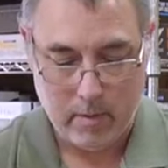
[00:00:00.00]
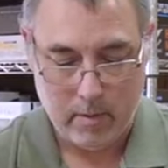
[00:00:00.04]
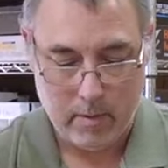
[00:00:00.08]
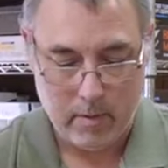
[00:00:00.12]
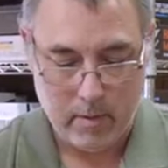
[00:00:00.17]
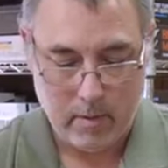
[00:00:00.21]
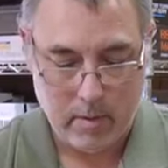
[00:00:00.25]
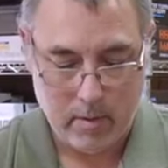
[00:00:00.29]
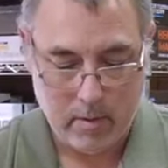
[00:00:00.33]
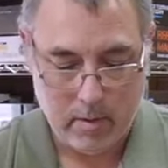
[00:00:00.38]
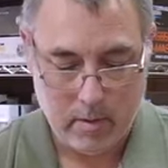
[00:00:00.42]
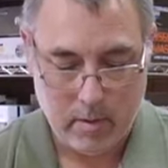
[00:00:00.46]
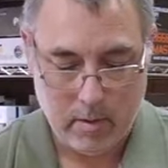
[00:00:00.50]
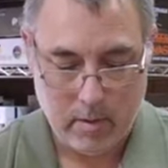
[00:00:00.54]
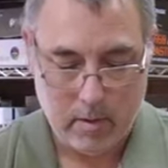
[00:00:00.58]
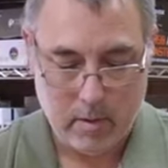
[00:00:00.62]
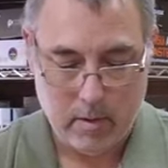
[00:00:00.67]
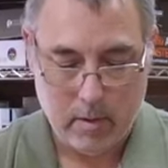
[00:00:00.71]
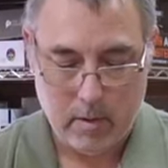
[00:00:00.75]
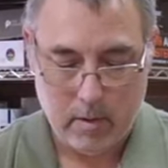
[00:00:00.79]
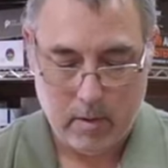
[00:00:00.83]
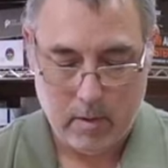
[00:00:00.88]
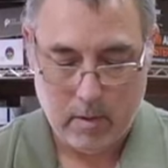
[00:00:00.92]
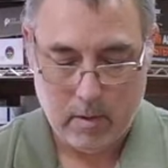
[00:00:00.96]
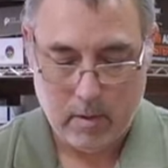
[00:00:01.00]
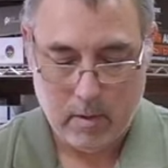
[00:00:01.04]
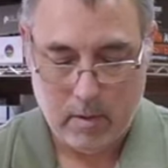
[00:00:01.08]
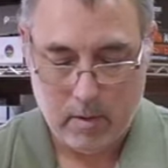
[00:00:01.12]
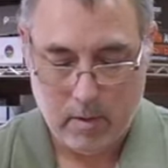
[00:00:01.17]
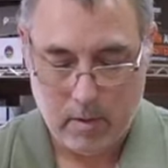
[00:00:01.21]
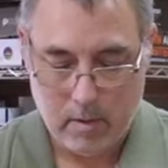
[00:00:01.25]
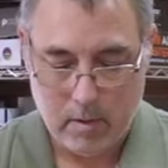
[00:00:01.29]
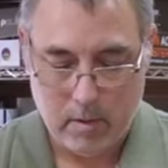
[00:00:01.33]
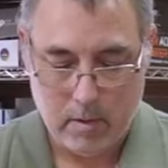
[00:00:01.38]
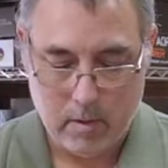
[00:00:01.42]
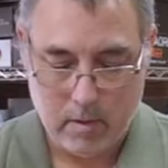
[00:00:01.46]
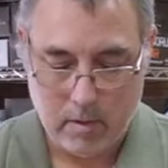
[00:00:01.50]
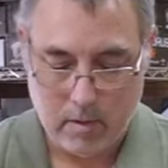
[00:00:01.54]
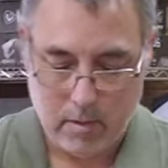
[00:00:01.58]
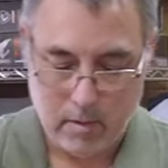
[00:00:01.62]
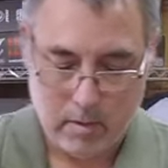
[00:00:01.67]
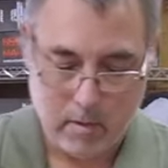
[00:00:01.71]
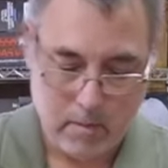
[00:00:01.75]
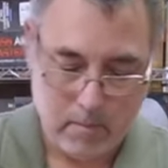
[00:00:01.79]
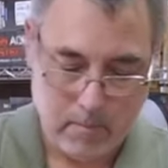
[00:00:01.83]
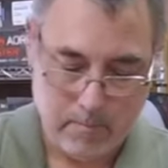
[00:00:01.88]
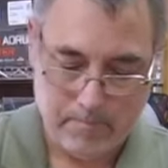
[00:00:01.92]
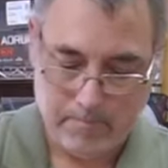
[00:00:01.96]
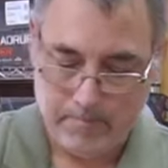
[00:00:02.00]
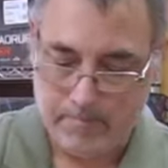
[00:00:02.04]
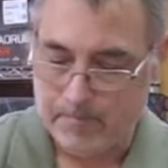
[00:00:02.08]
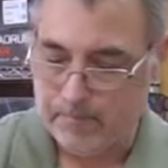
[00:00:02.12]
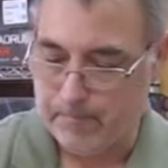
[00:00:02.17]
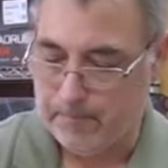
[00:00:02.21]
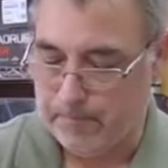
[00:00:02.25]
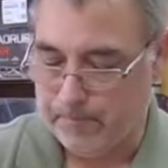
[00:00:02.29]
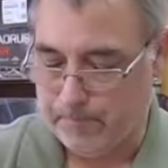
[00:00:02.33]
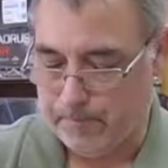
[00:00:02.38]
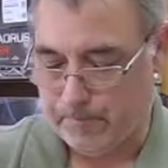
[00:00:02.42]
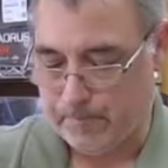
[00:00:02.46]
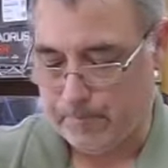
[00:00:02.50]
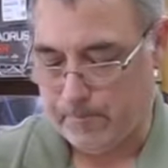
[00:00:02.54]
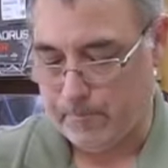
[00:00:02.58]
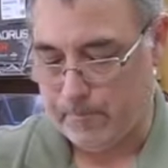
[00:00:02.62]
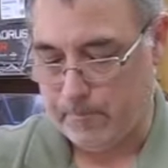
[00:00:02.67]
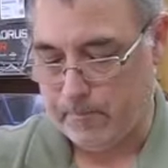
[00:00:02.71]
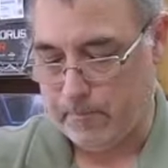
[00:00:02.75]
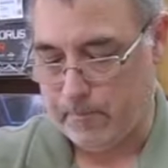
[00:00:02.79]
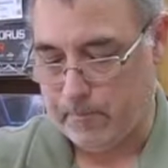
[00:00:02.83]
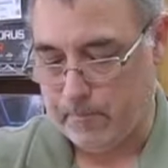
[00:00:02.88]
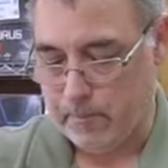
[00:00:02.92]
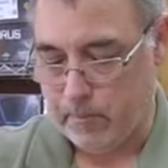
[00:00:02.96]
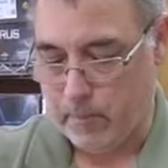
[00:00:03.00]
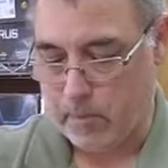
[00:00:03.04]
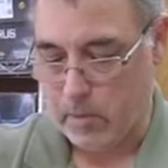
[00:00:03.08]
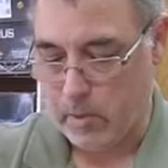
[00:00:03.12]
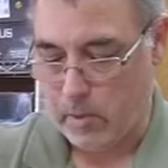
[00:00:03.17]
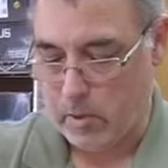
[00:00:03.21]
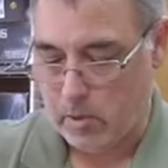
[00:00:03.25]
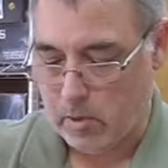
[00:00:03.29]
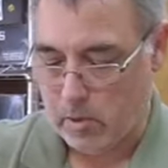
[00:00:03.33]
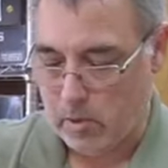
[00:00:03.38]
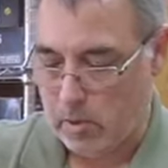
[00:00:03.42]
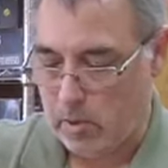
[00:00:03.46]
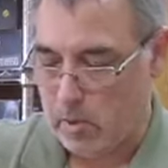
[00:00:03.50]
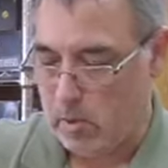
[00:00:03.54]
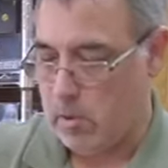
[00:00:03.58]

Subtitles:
Nothing is said.